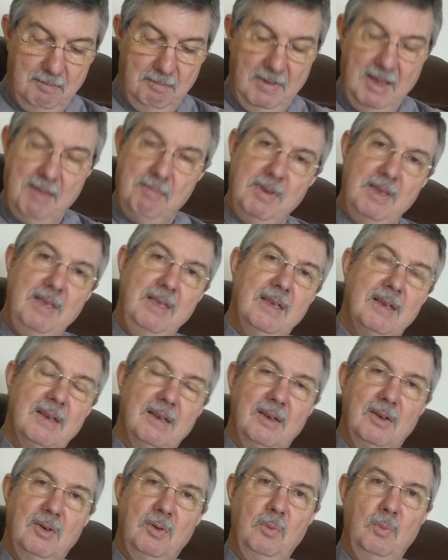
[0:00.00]
Maybe
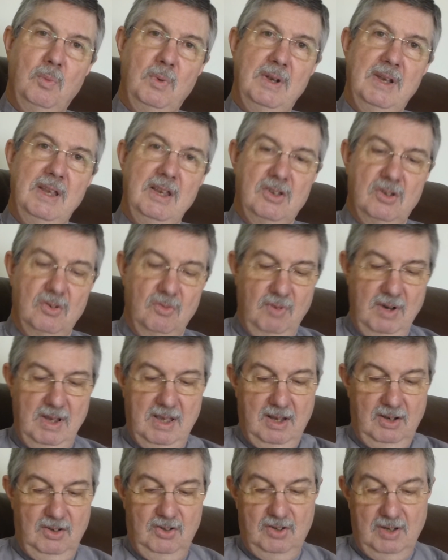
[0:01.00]
we need to
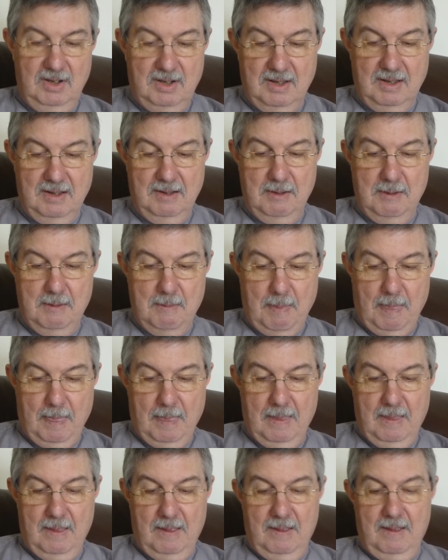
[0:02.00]
reconsider
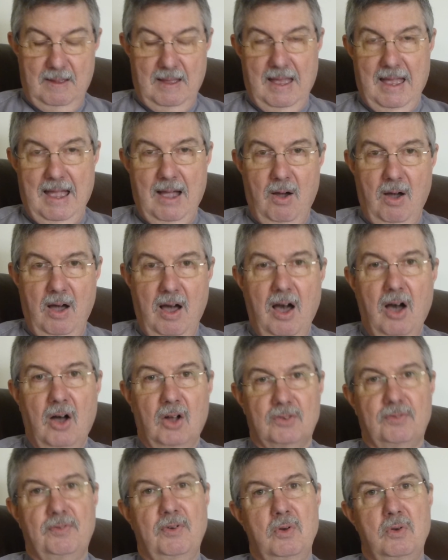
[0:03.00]
our
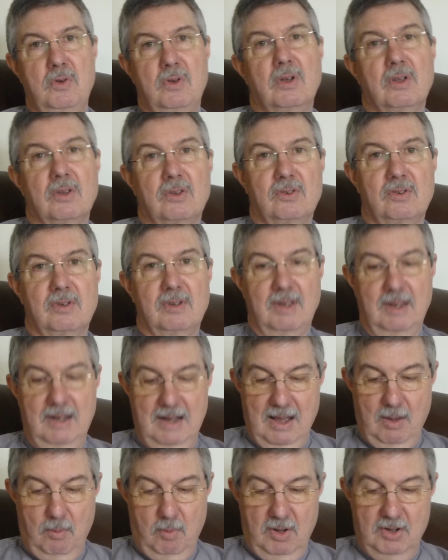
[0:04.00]
heart focus
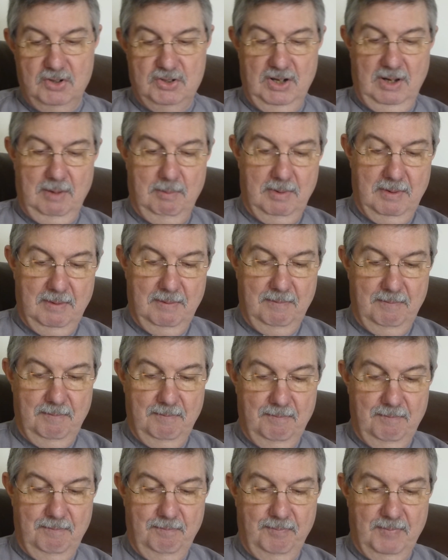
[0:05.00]
in our worship.
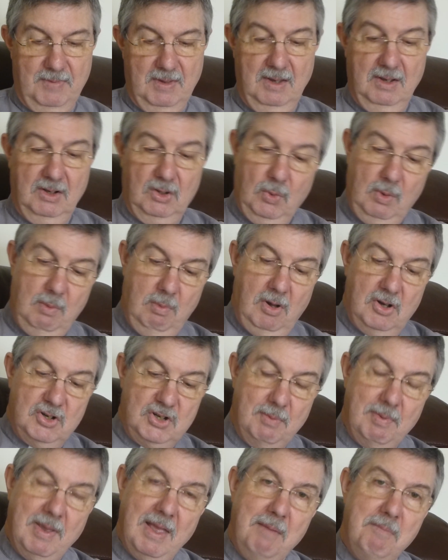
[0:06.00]
Do we
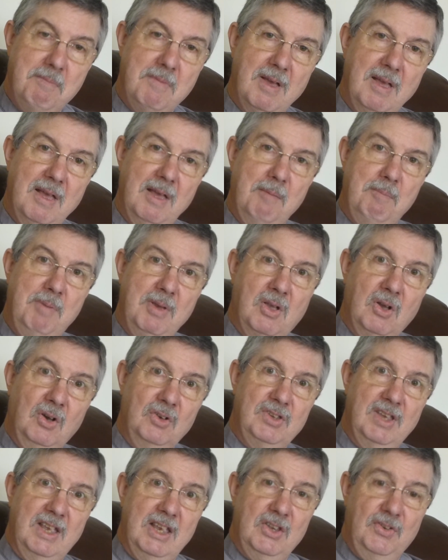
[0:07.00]
worship him
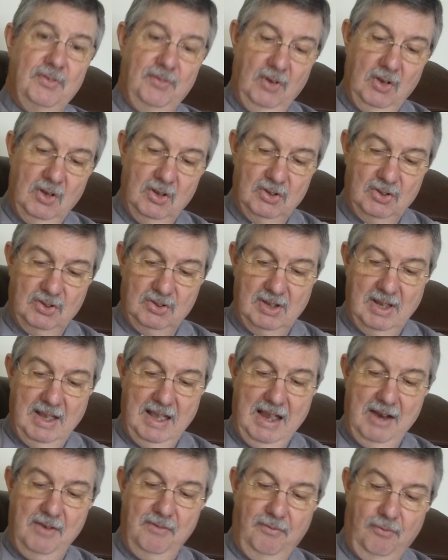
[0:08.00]
because it is first
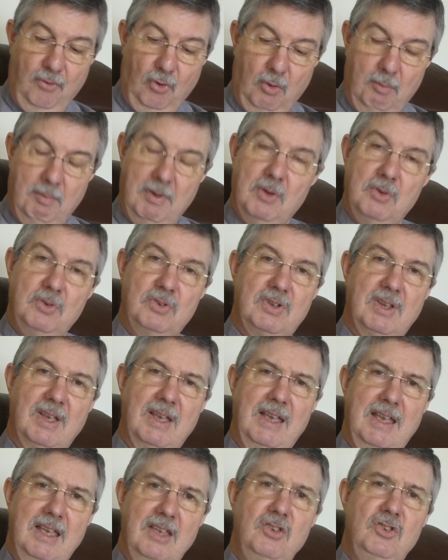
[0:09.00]
and foremost
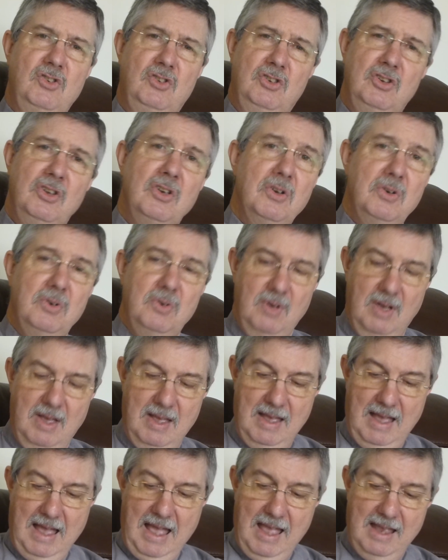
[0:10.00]
his due
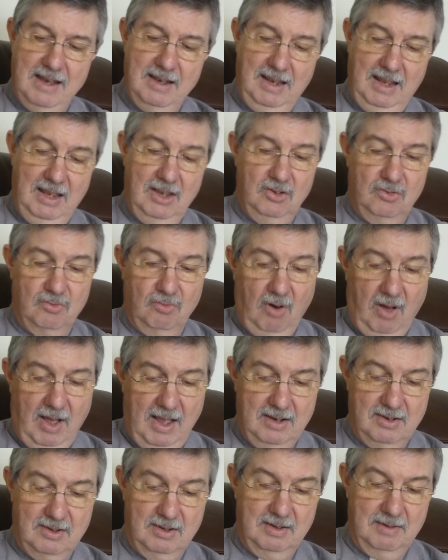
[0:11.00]
and his
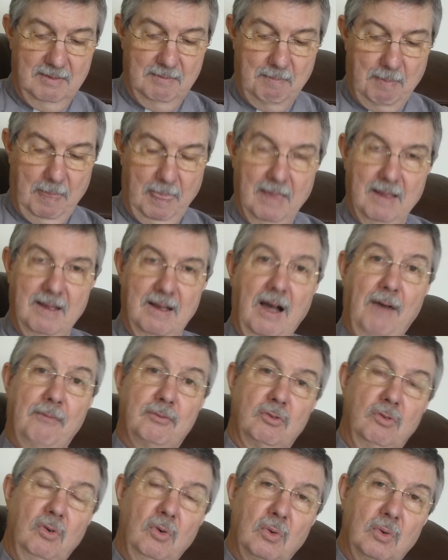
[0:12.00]
right? After